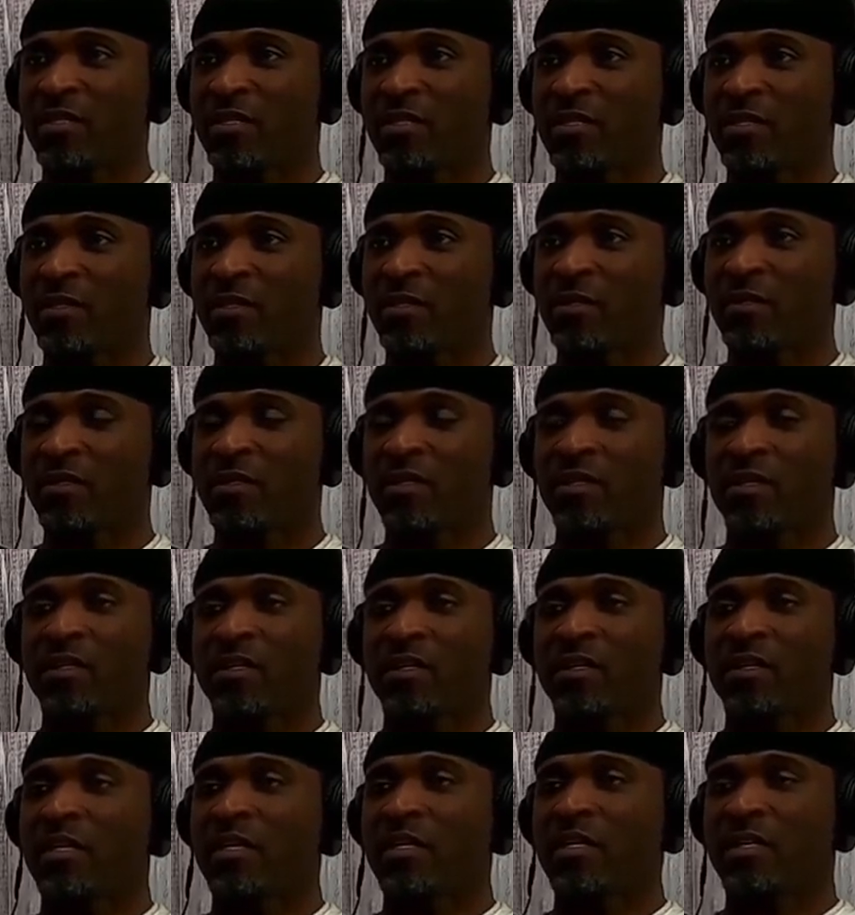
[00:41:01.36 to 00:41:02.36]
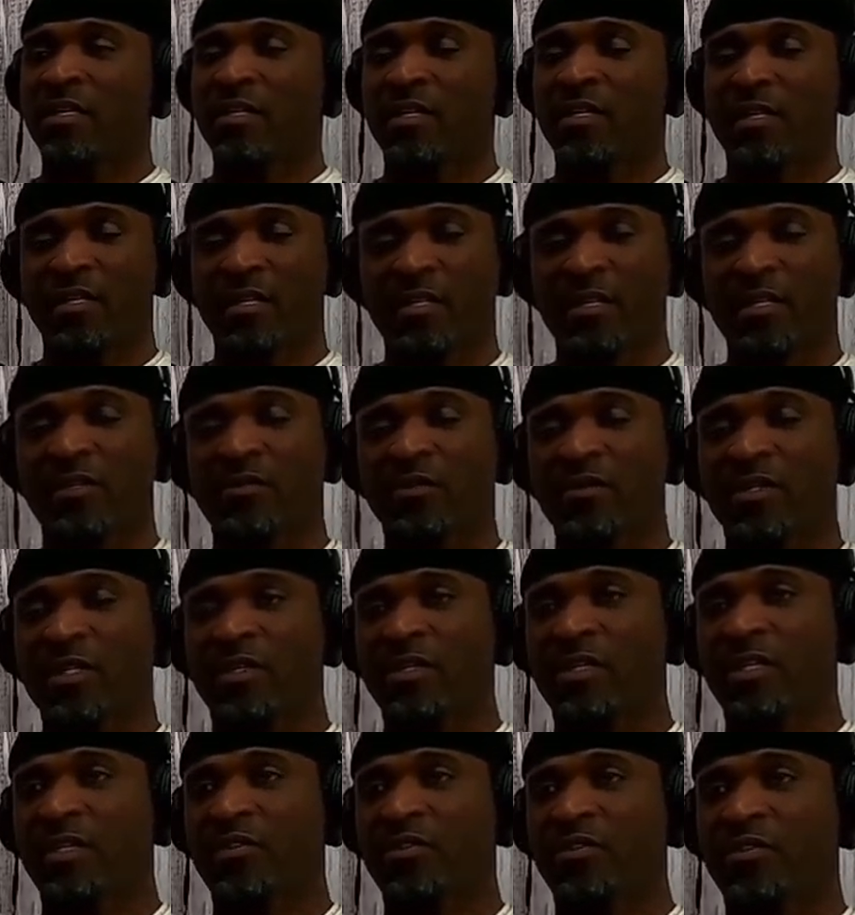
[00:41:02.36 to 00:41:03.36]
Yeah. And you know,
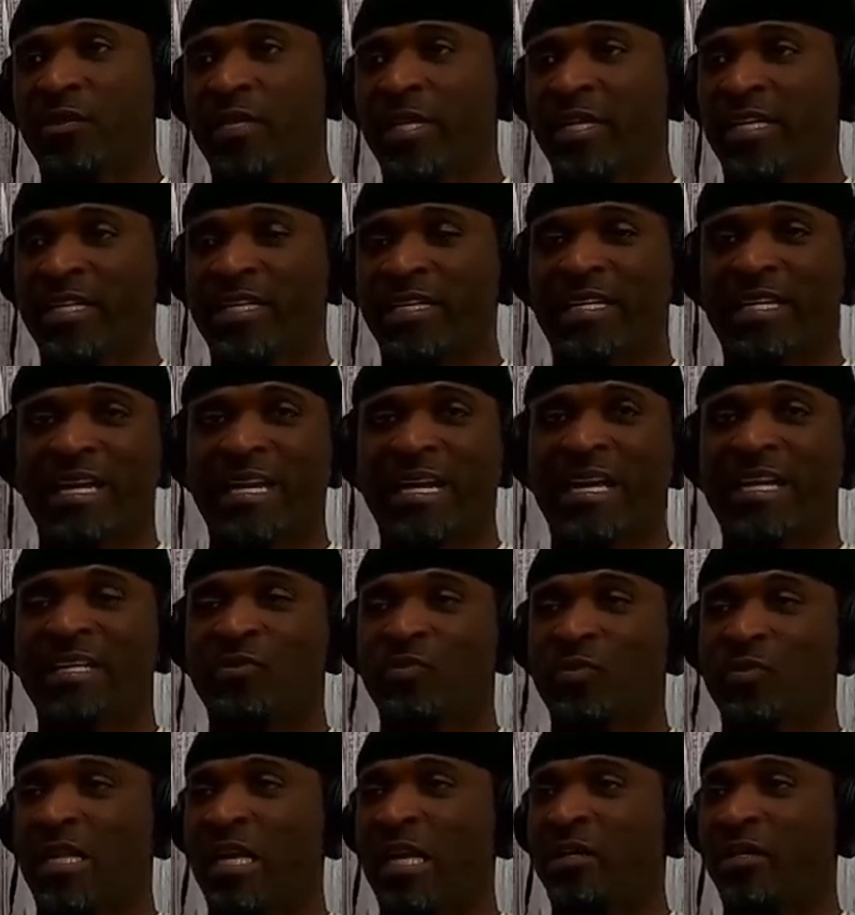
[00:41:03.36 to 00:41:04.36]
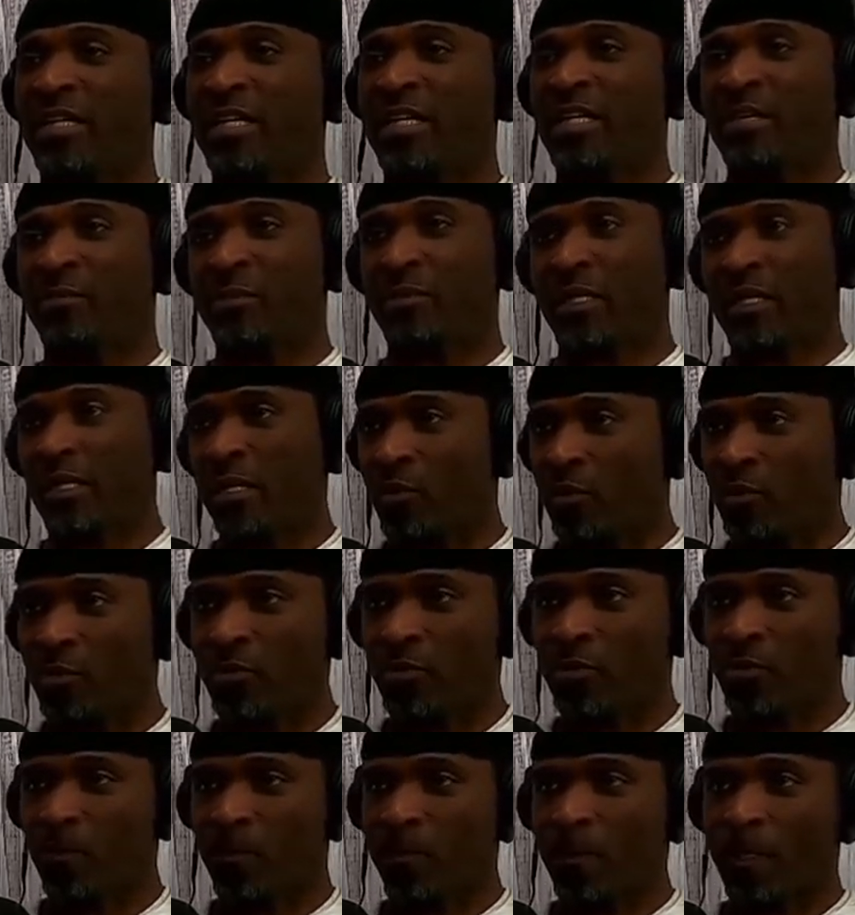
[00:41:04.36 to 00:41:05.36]
and they traded guys without letting him
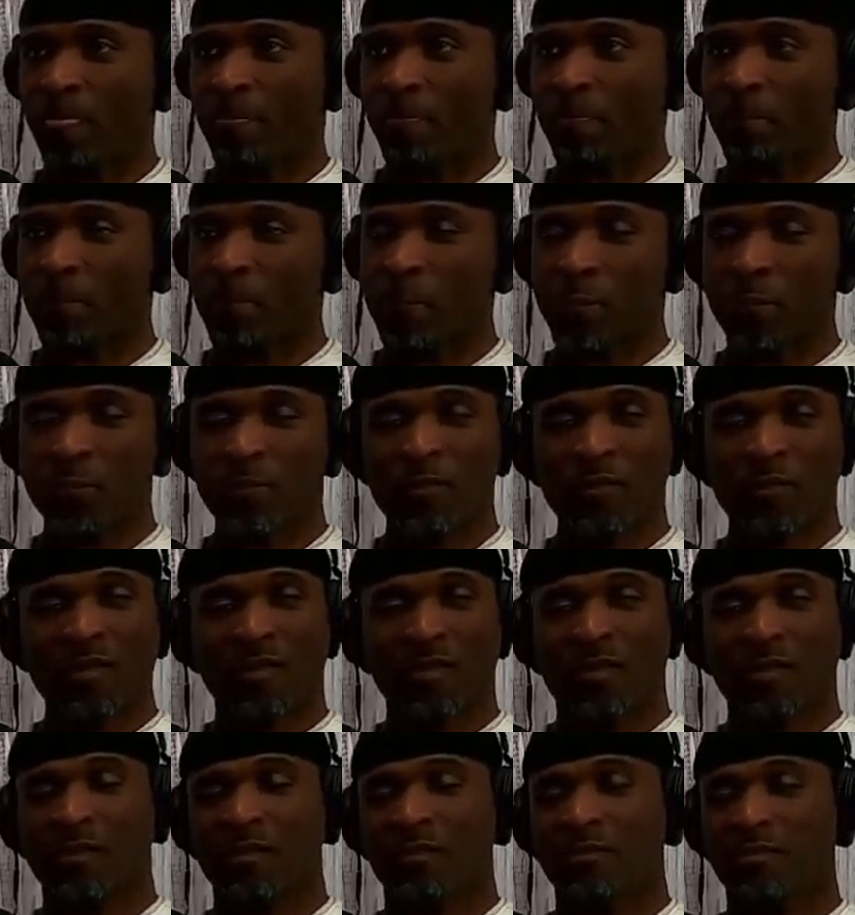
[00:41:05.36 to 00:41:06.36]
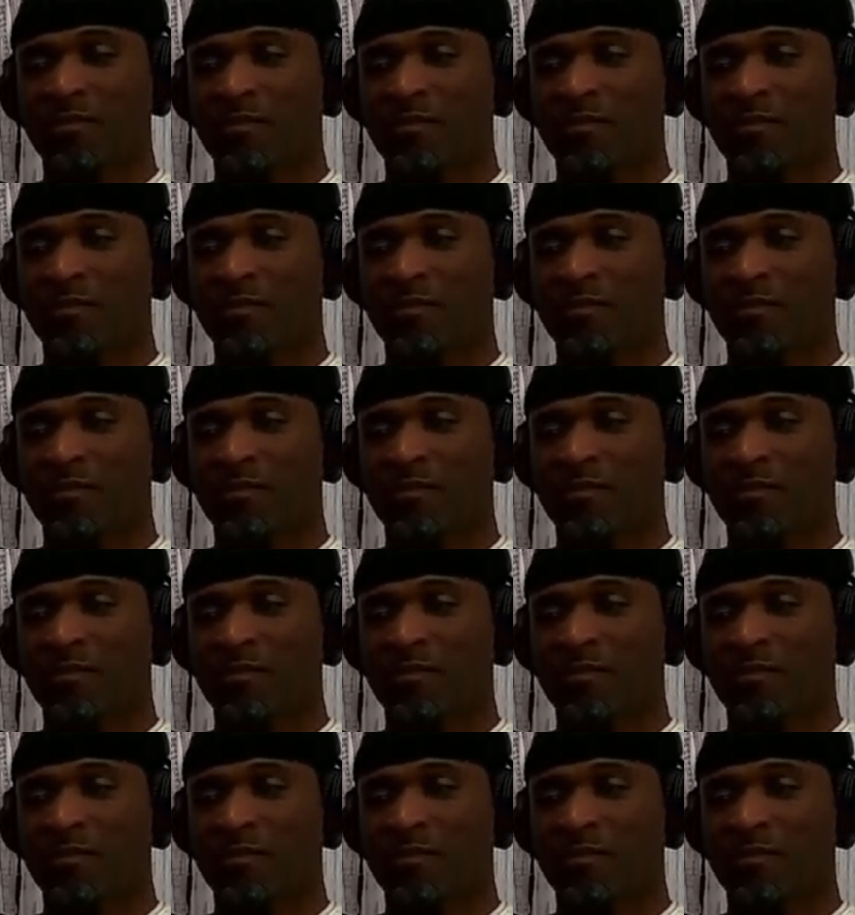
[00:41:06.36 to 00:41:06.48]
know. Yeah. I